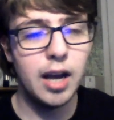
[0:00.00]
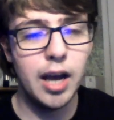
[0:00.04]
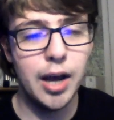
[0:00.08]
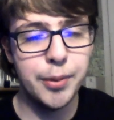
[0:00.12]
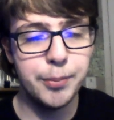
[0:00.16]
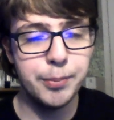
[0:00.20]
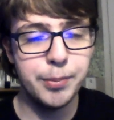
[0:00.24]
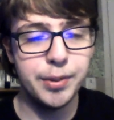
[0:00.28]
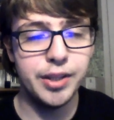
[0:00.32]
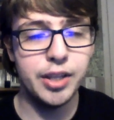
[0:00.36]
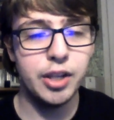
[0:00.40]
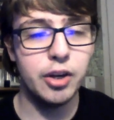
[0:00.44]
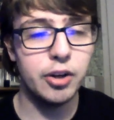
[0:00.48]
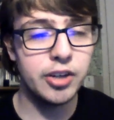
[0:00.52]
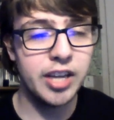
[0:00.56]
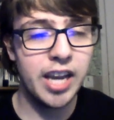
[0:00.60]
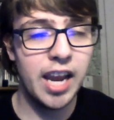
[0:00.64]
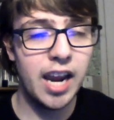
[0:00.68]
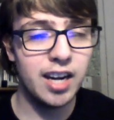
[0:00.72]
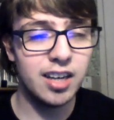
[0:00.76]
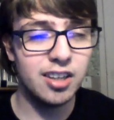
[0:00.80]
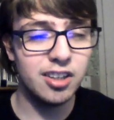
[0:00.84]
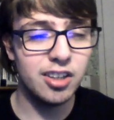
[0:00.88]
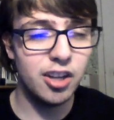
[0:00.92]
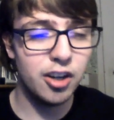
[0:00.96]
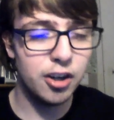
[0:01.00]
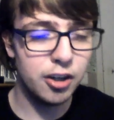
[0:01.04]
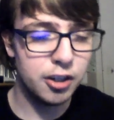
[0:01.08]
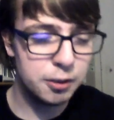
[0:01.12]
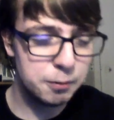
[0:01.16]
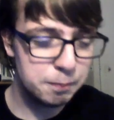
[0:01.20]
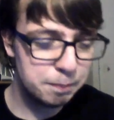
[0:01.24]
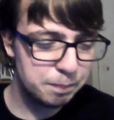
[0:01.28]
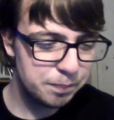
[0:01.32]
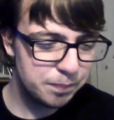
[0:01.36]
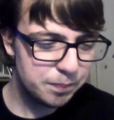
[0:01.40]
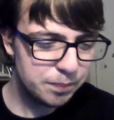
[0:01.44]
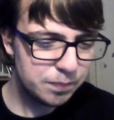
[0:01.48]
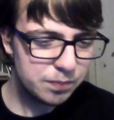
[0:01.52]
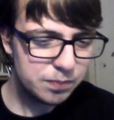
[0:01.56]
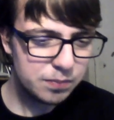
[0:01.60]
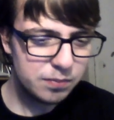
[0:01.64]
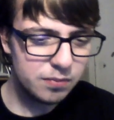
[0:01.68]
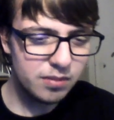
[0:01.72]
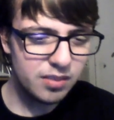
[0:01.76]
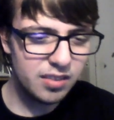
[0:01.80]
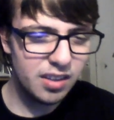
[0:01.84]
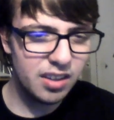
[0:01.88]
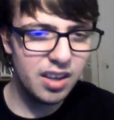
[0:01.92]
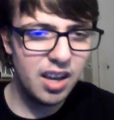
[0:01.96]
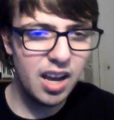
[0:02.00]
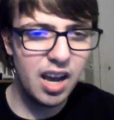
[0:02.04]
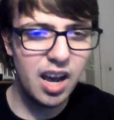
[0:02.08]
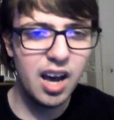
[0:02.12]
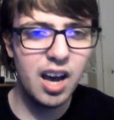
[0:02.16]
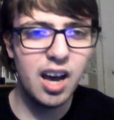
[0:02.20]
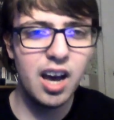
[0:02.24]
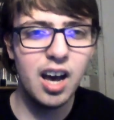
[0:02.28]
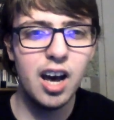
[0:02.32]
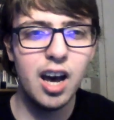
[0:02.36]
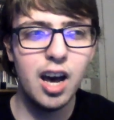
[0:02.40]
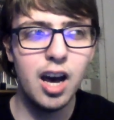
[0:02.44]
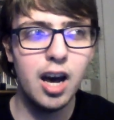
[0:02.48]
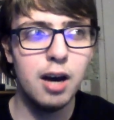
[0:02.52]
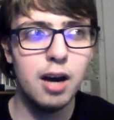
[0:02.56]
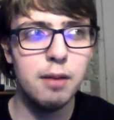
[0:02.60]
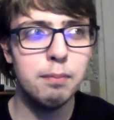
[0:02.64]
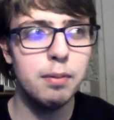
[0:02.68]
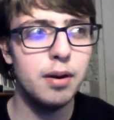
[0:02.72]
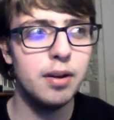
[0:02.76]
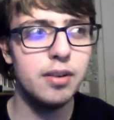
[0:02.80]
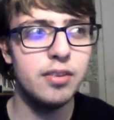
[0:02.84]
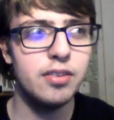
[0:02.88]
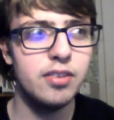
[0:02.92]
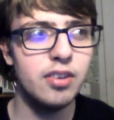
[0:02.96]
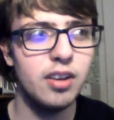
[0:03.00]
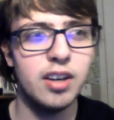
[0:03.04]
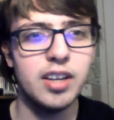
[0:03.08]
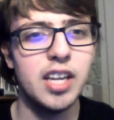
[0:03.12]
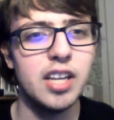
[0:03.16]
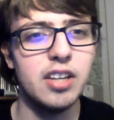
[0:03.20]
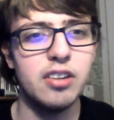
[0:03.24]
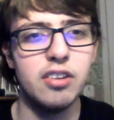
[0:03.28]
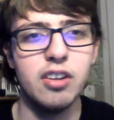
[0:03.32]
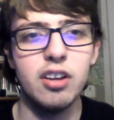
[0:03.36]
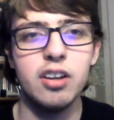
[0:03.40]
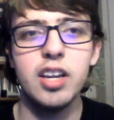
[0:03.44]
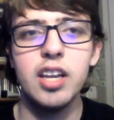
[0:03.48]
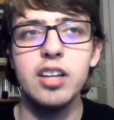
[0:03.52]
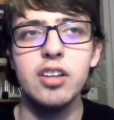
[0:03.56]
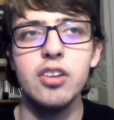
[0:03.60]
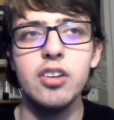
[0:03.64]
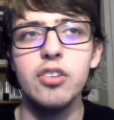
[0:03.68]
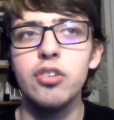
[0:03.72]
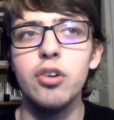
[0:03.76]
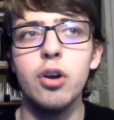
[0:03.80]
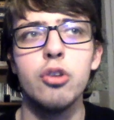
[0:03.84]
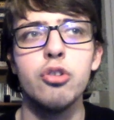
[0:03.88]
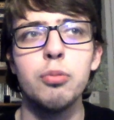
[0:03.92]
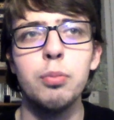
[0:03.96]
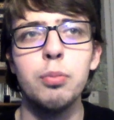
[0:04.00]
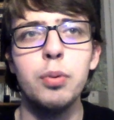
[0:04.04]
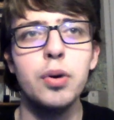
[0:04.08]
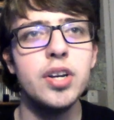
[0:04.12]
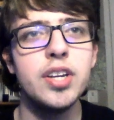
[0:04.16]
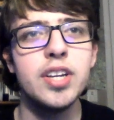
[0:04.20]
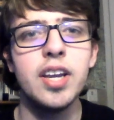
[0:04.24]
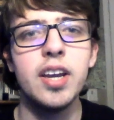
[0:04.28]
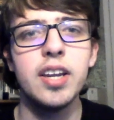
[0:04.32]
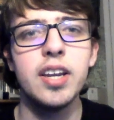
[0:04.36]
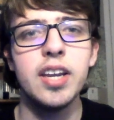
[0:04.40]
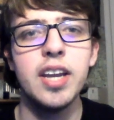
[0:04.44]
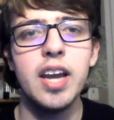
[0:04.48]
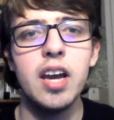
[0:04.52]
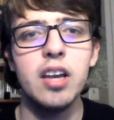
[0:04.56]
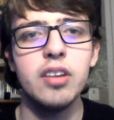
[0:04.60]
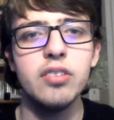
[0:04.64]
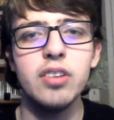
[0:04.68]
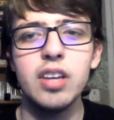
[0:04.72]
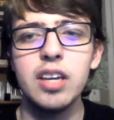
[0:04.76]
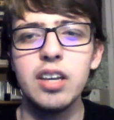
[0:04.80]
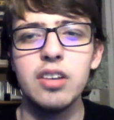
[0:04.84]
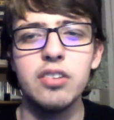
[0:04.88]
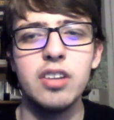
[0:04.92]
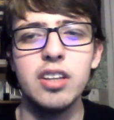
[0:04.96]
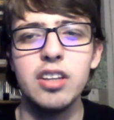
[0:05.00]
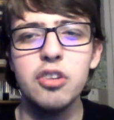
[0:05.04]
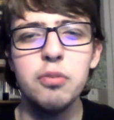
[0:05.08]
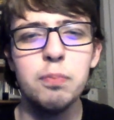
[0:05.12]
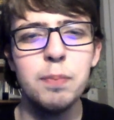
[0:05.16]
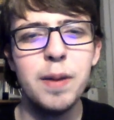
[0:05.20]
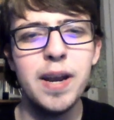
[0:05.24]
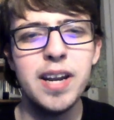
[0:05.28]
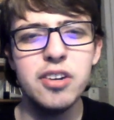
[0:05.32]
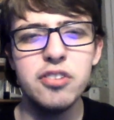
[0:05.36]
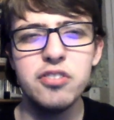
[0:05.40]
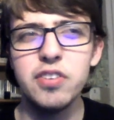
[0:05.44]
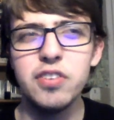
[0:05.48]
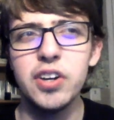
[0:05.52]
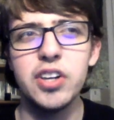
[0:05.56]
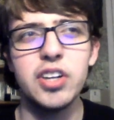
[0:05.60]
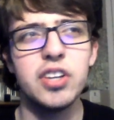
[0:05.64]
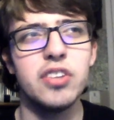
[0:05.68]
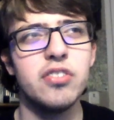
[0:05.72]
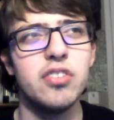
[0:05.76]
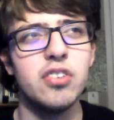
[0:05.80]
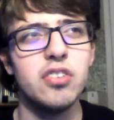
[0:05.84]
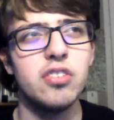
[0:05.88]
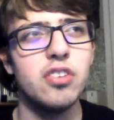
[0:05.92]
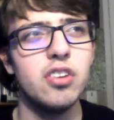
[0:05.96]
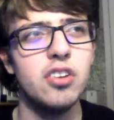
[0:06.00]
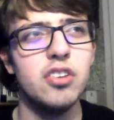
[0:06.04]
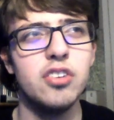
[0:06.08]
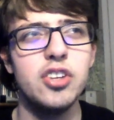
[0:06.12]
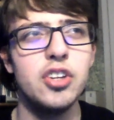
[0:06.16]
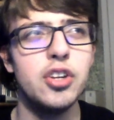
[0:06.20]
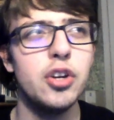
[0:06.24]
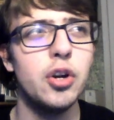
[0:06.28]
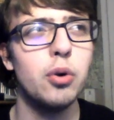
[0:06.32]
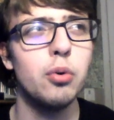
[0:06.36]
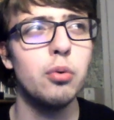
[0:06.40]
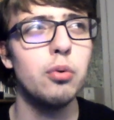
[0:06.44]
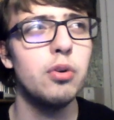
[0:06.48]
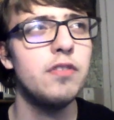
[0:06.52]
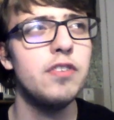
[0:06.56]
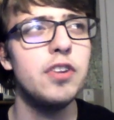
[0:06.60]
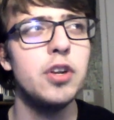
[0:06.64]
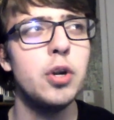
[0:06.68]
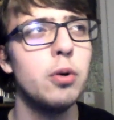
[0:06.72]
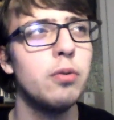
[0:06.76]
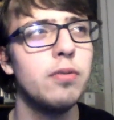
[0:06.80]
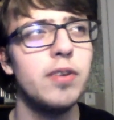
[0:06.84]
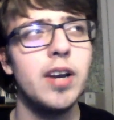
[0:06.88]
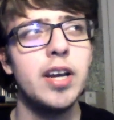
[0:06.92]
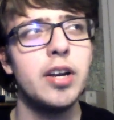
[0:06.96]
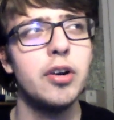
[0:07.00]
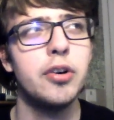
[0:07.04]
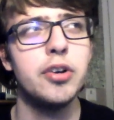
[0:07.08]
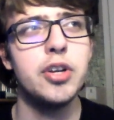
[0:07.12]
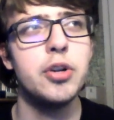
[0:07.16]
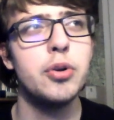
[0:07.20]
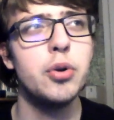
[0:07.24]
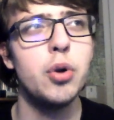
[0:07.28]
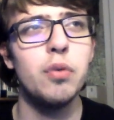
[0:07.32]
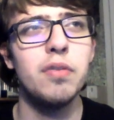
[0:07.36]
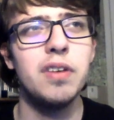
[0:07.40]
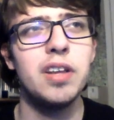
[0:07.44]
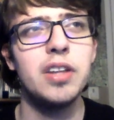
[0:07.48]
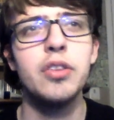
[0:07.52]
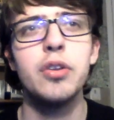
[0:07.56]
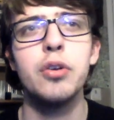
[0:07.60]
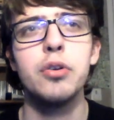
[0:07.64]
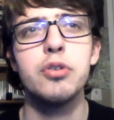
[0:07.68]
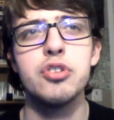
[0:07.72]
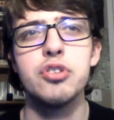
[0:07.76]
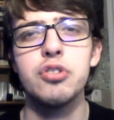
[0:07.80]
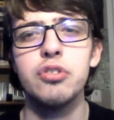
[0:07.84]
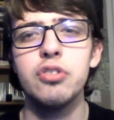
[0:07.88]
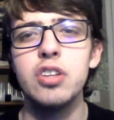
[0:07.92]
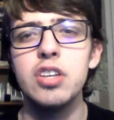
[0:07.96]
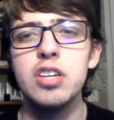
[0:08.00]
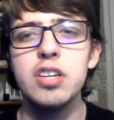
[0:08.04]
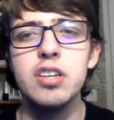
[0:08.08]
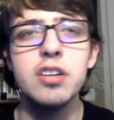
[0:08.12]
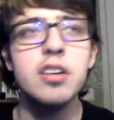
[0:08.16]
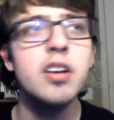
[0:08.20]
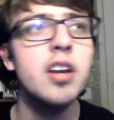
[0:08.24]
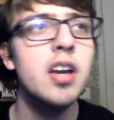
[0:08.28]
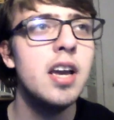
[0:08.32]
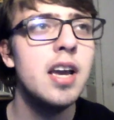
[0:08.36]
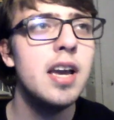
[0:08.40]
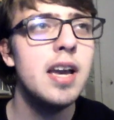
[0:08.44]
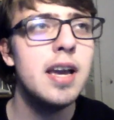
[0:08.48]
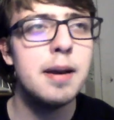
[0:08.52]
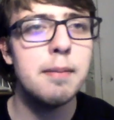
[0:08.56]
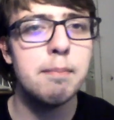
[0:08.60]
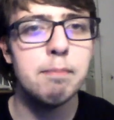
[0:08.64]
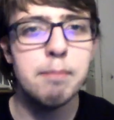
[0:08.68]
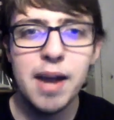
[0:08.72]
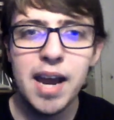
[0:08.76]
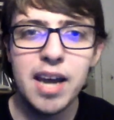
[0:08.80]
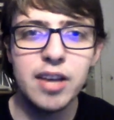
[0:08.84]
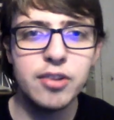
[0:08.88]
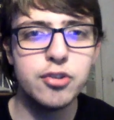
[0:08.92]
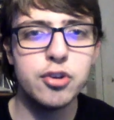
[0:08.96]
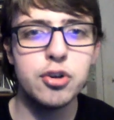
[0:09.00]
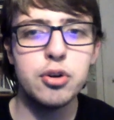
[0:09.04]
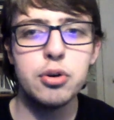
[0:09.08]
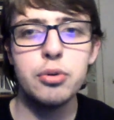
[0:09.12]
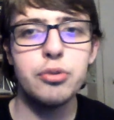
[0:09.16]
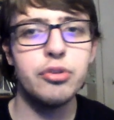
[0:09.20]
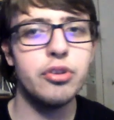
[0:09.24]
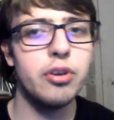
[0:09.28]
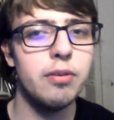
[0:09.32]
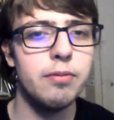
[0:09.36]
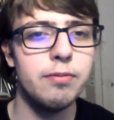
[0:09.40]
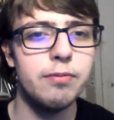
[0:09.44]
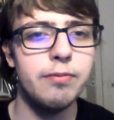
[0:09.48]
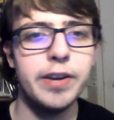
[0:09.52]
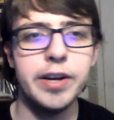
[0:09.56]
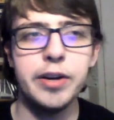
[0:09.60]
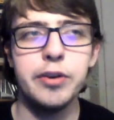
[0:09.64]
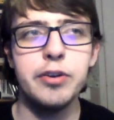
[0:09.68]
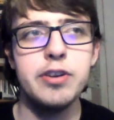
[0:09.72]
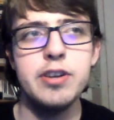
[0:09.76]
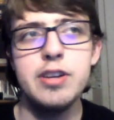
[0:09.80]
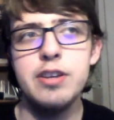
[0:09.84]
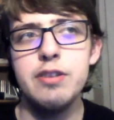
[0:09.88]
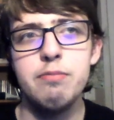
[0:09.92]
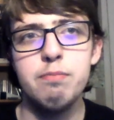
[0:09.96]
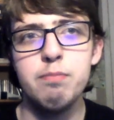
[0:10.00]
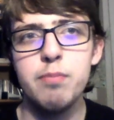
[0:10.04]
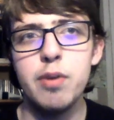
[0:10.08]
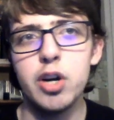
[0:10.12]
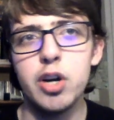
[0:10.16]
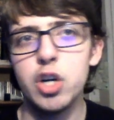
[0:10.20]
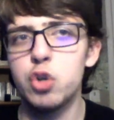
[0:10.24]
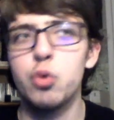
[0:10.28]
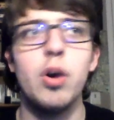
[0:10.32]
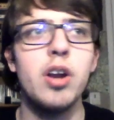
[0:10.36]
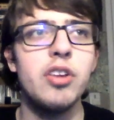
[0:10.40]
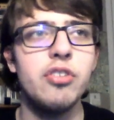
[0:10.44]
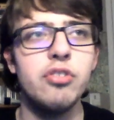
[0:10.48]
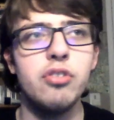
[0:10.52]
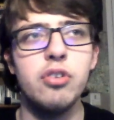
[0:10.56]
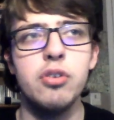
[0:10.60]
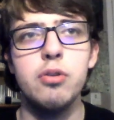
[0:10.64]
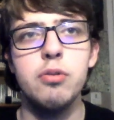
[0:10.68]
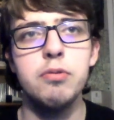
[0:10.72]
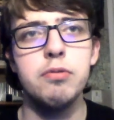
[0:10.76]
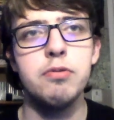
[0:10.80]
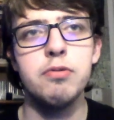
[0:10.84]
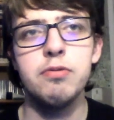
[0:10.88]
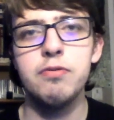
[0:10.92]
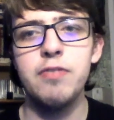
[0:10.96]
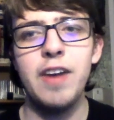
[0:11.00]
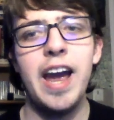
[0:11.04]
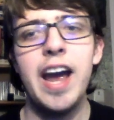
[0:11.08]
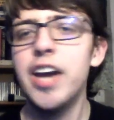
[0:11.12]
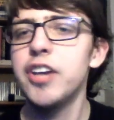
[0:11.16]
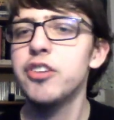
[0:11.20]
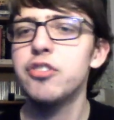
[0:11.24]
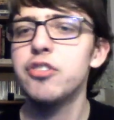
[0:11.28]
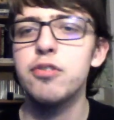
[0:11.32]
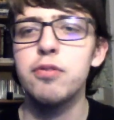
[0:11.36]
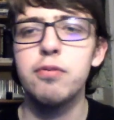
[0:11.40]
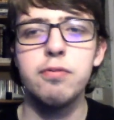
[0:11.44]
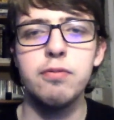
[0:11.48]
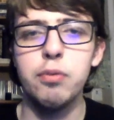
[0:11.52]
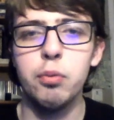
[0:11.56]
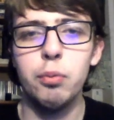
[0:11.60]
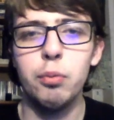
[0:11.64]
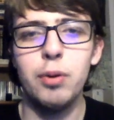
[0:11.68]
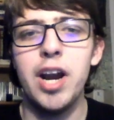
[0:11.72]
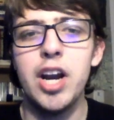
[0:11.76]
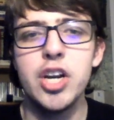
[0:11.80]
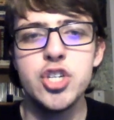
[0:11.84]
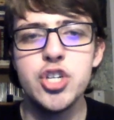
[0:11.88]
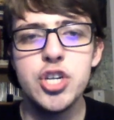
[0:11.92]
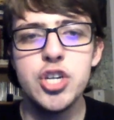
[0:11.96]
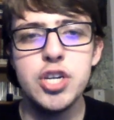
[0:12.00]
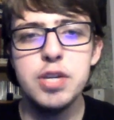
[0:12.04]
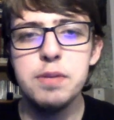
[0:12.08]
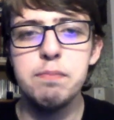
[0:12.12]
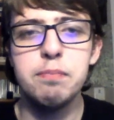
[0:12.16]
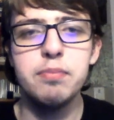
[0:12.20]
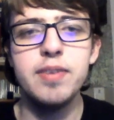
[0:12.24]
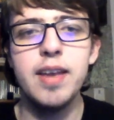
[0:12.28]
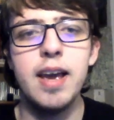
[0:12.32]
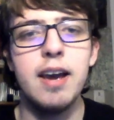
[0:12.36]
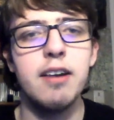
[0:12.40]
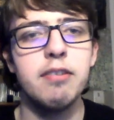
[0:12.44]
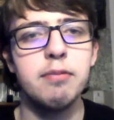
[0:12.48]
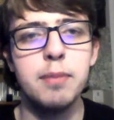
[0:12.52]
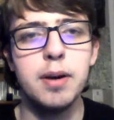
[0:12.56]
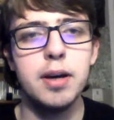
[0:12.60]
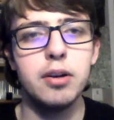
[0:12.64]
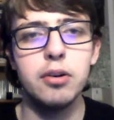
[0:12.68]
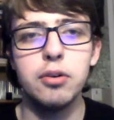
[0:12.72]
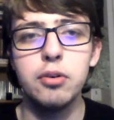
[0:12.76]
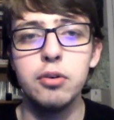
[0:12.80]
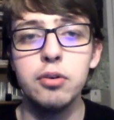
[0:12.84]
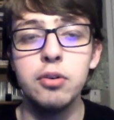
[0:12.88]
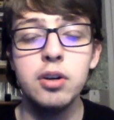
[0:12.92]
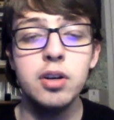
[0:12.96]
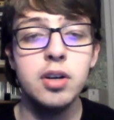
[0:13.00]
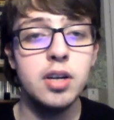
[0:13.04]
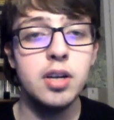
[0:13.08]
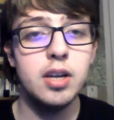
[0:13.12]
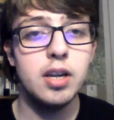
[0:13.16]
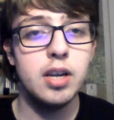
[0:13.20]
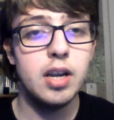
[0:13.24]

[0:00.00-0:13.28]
in their catalog. But again, the songs are pretty kick-ass. Like I said, this band is very consistent. You know, if you know Vader, you know that they're just the masters of very aggressive, fast, thrashy death metal.